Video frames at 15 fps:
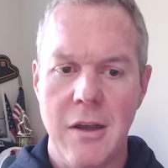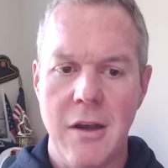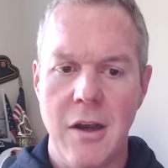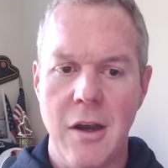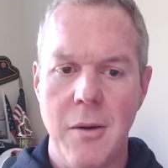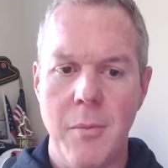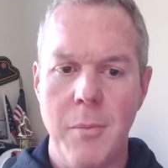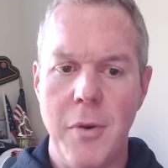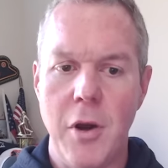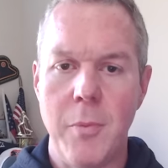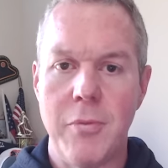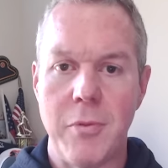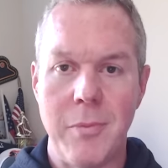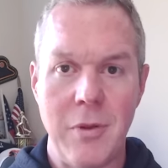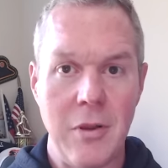Uh, Bo
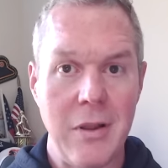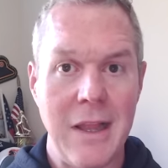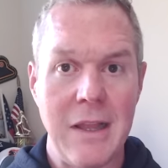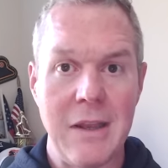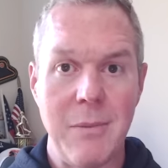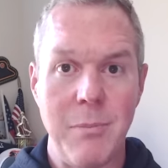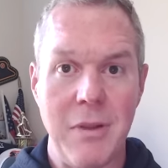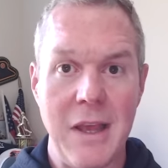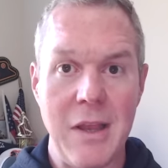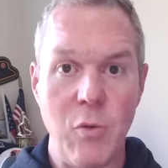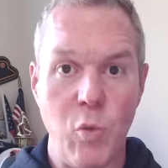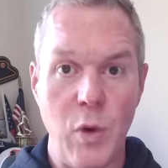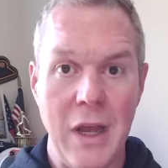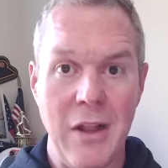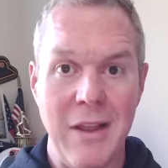Pribula played
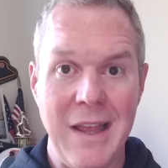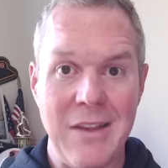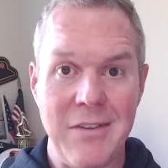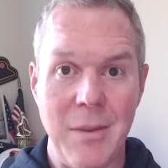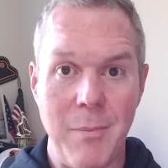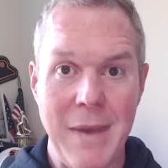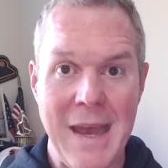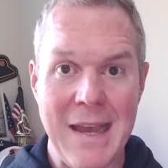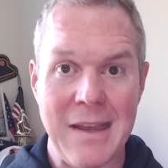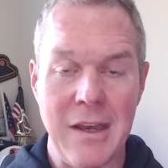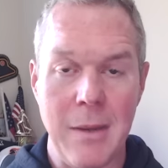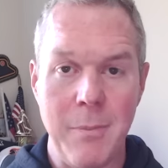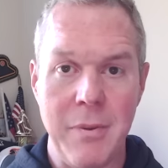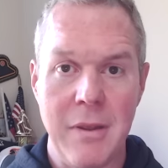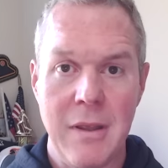well as the
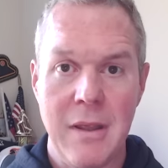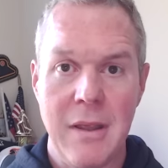backup.